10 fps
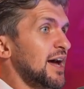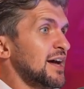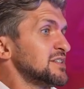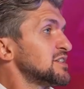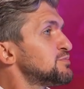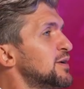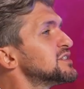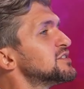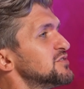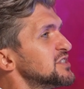as
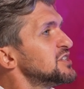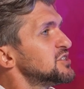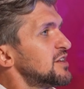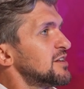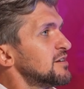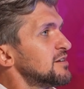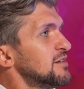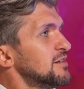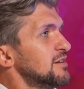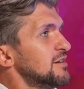expensive as each other.
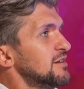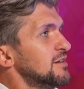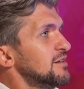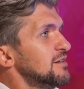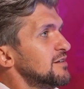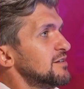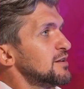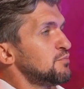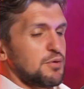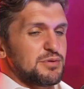
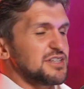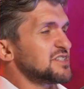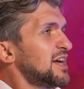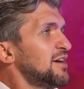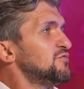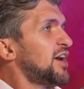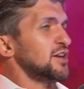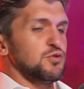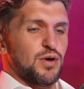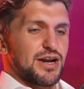They're probably the same
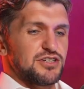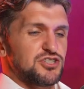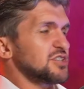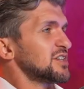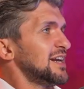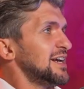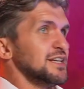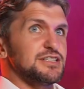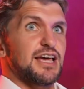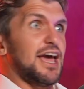value when Just Clean
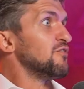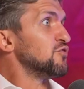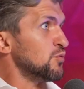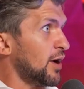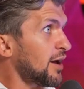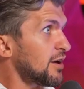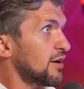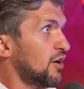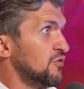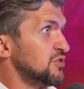is everywhere
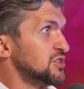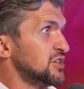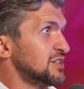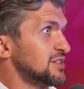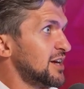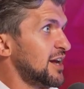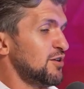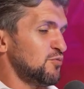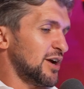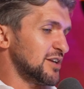over the
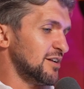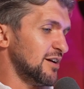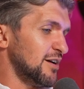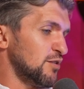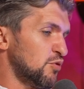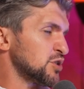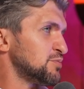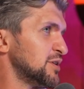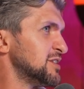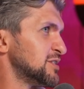GCC, when
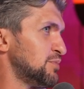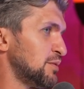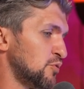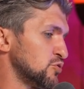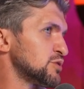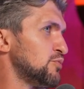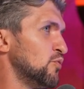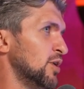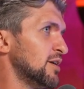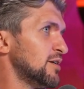Washman is a bit more
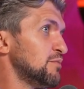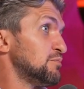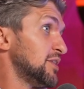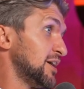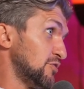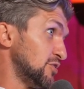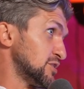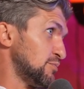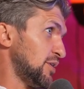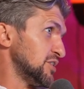smaller, but they own the
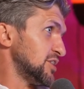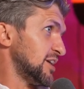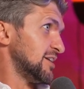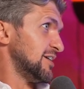supply chain.